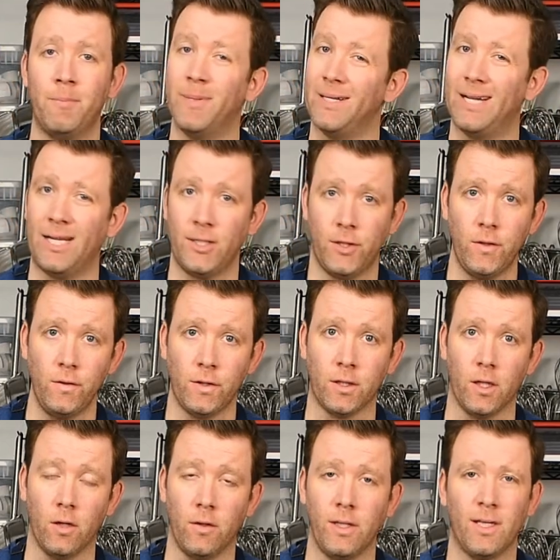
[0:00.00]
but not too
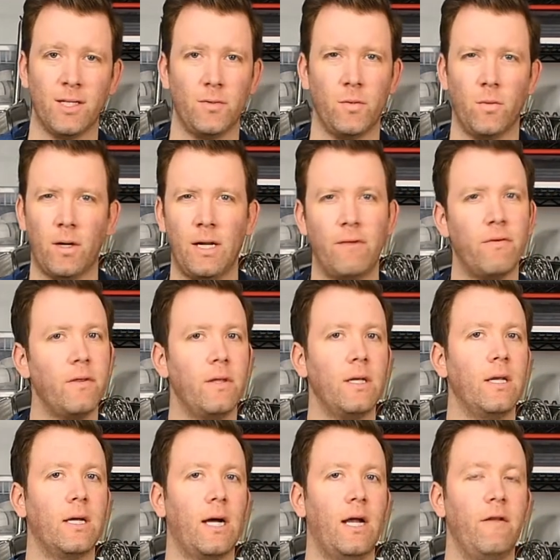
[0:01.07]
slowly because we want everything
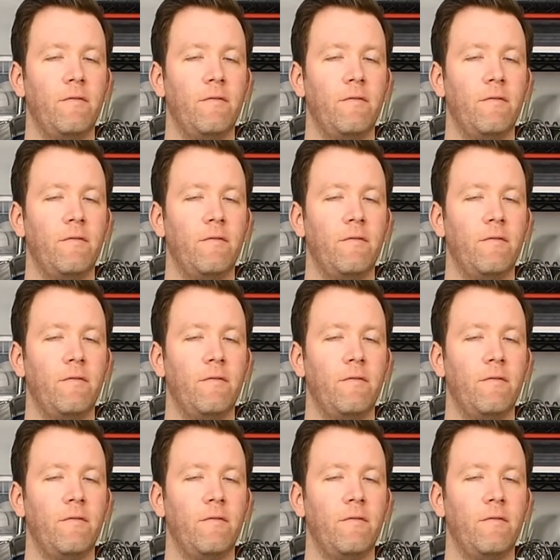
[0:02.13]
to kind